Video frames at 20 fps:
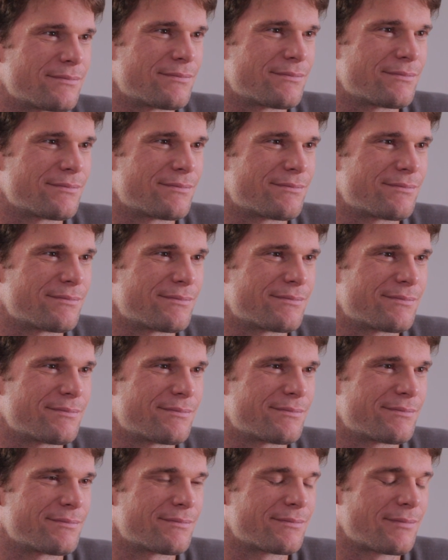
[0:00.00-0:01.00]

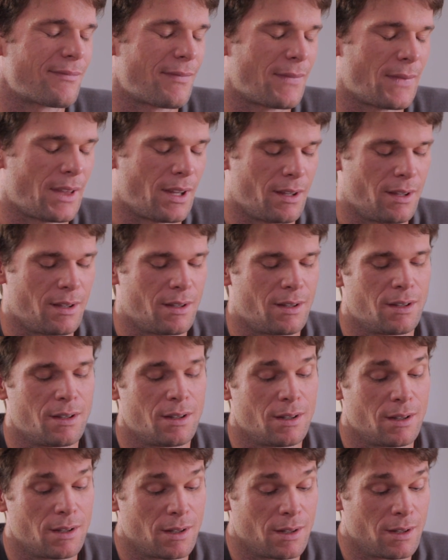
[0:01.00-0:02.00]

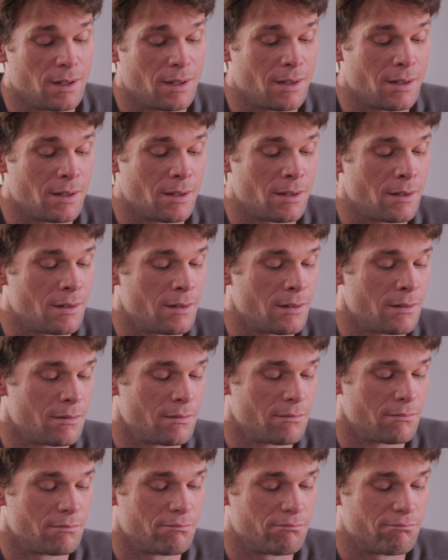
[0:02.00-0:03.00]

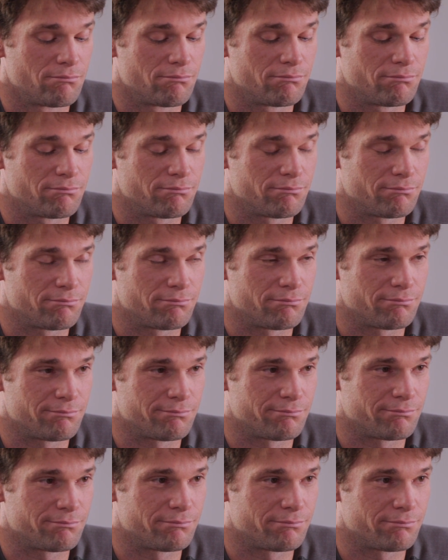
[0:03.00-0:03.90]
(no one is talking)